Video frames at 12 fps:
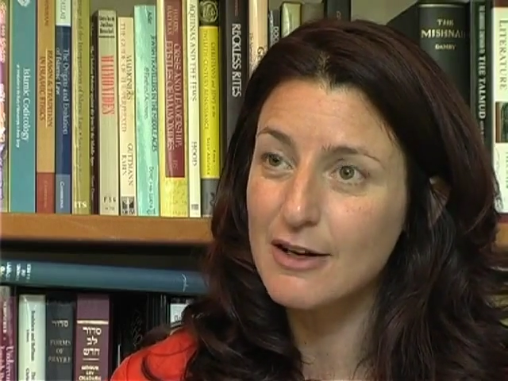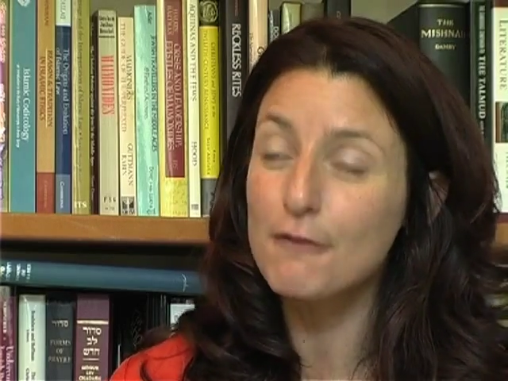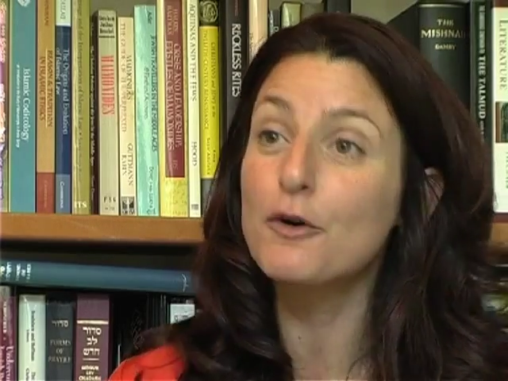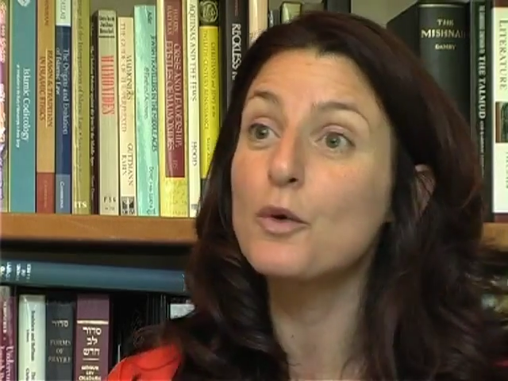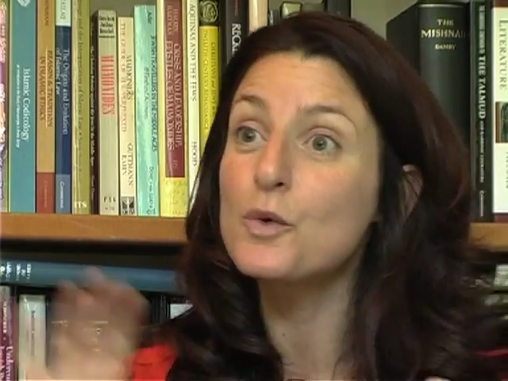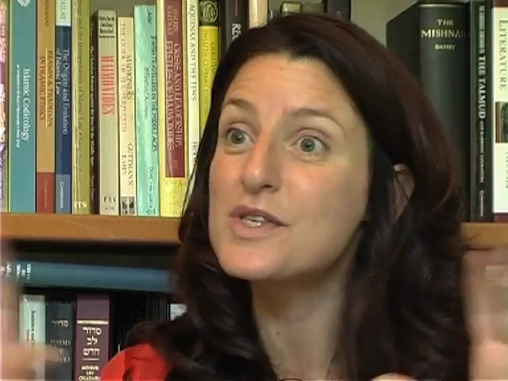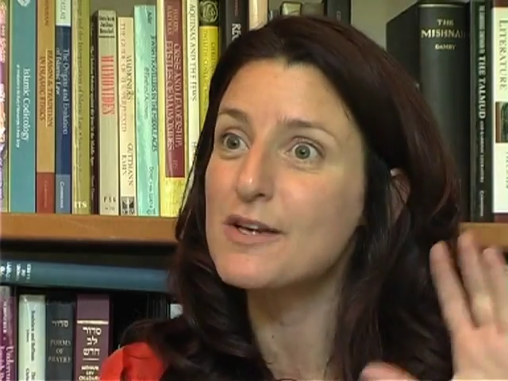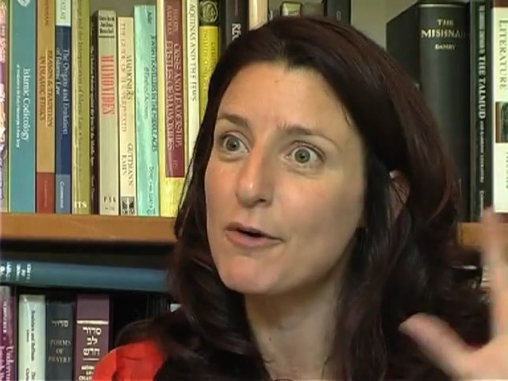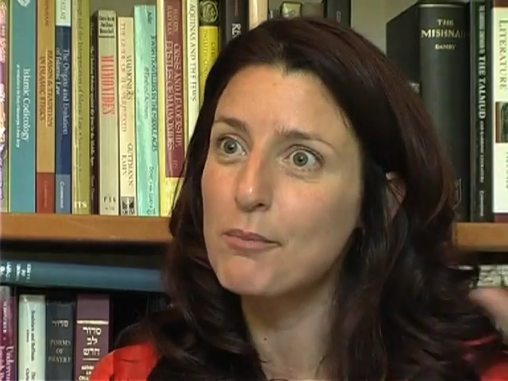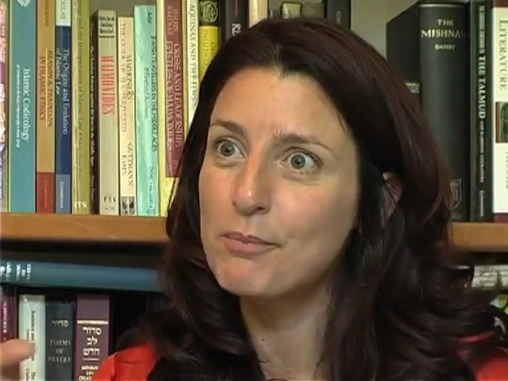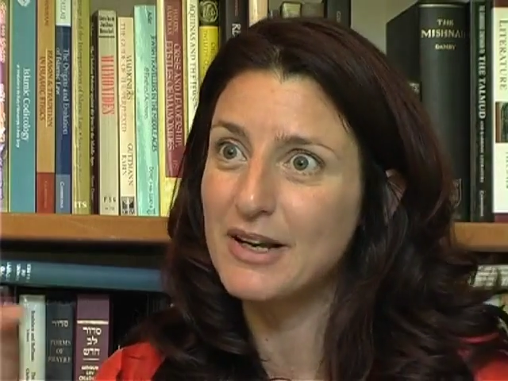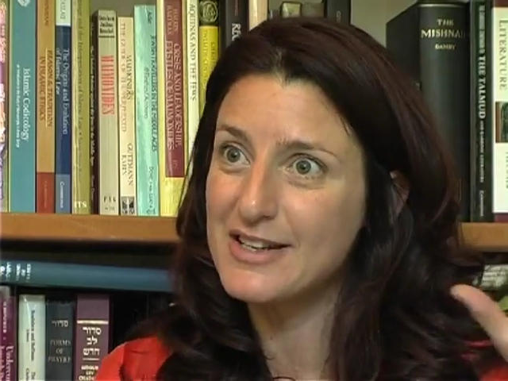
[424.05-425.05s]
Of course, there
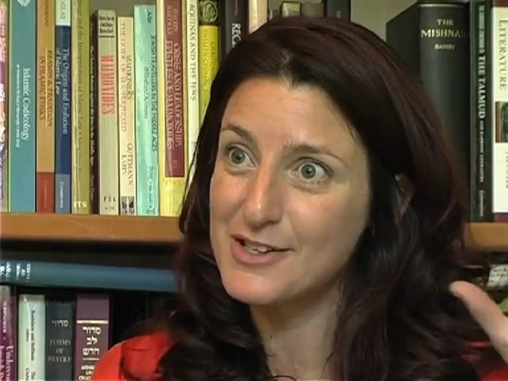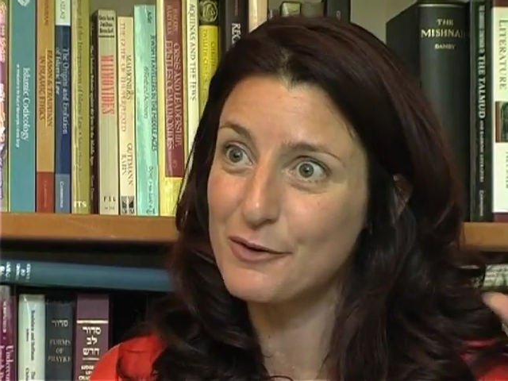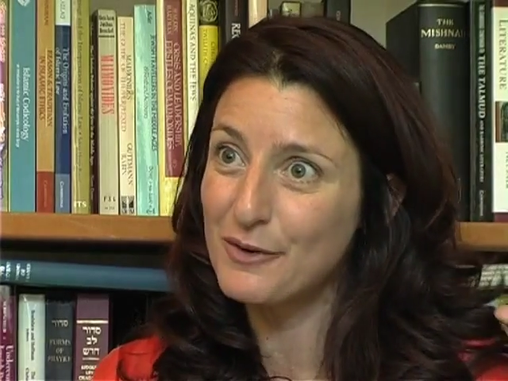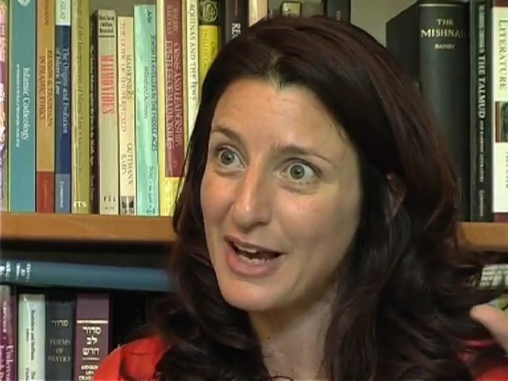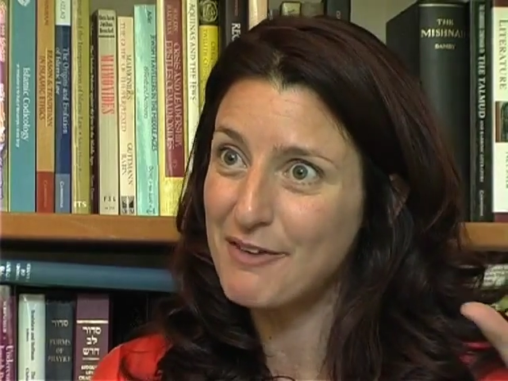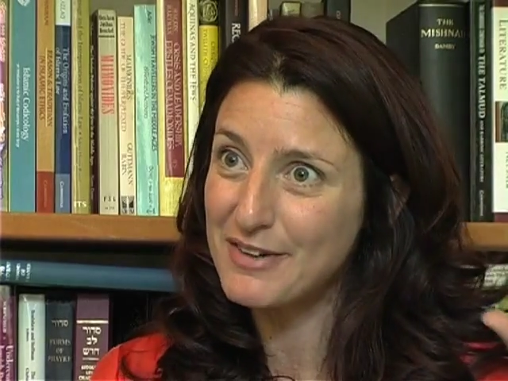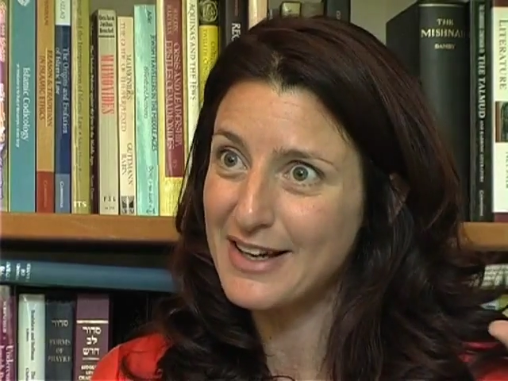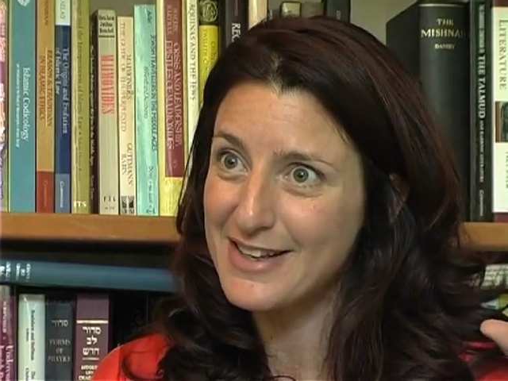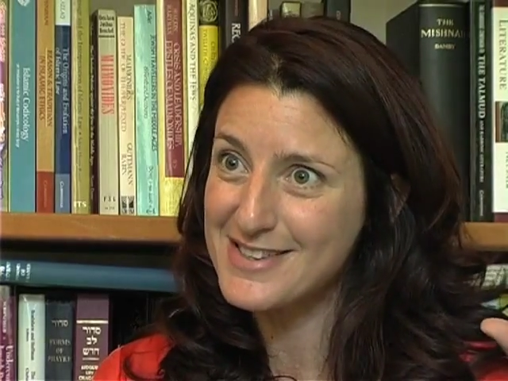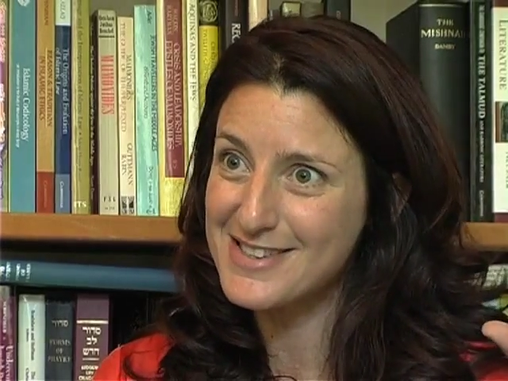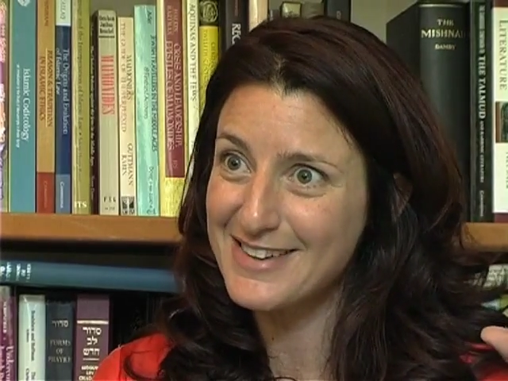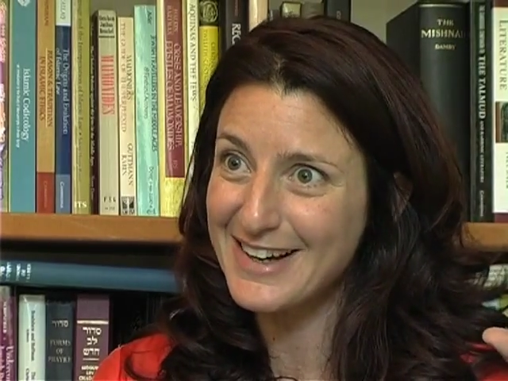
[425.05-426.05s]
are political
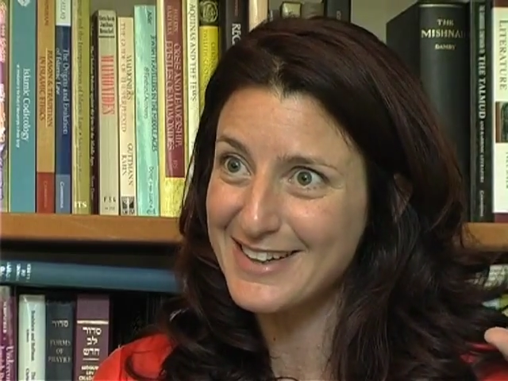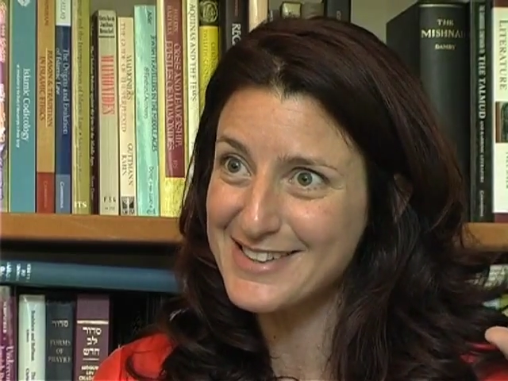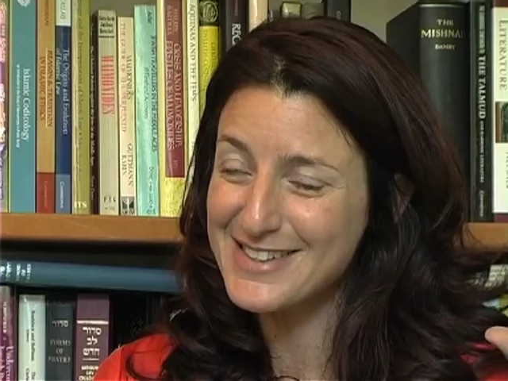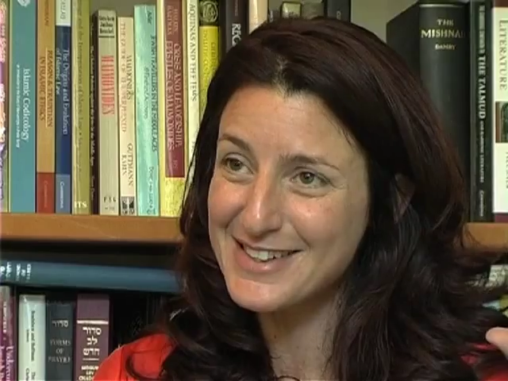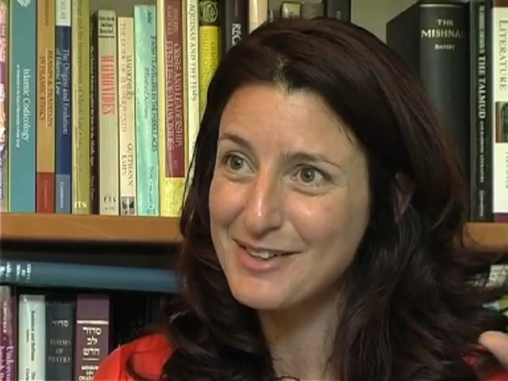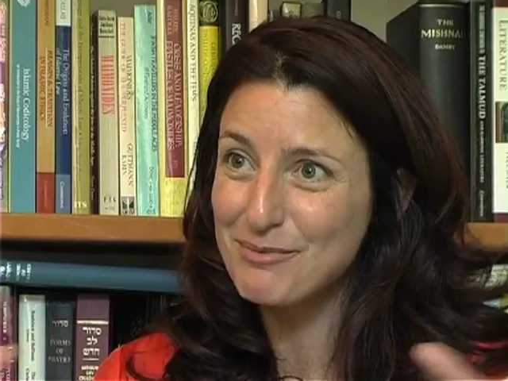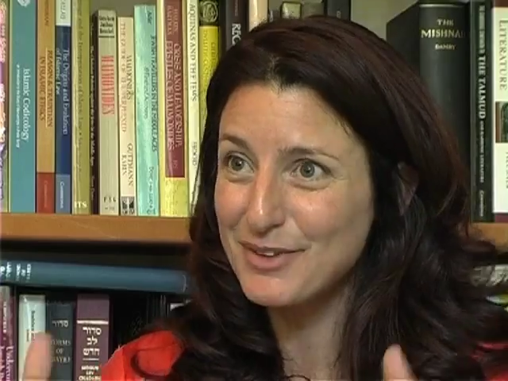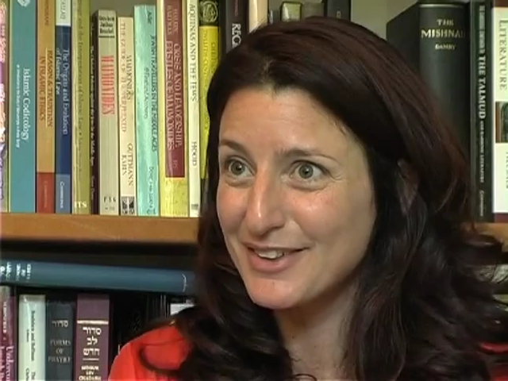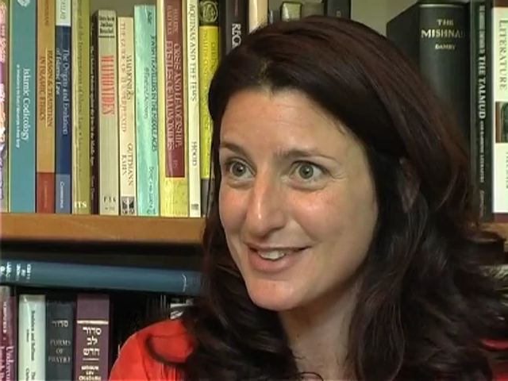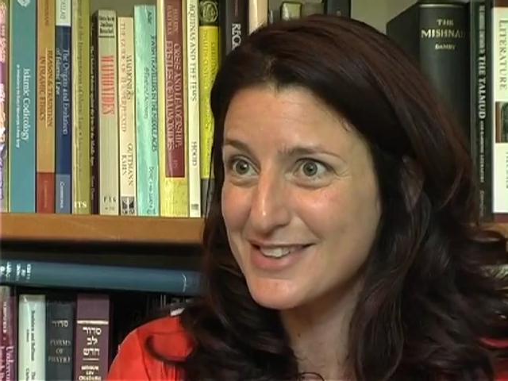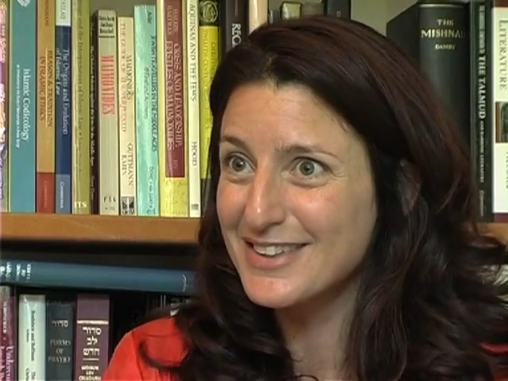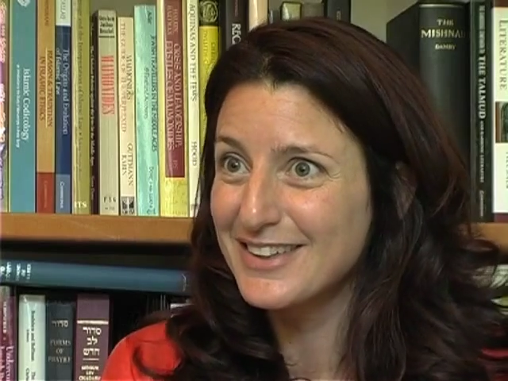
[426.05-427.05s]
caveats to that,
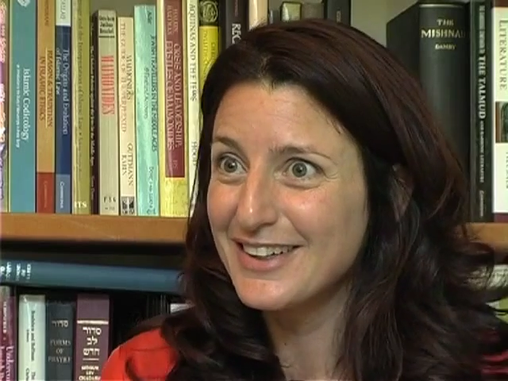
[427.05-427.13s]
but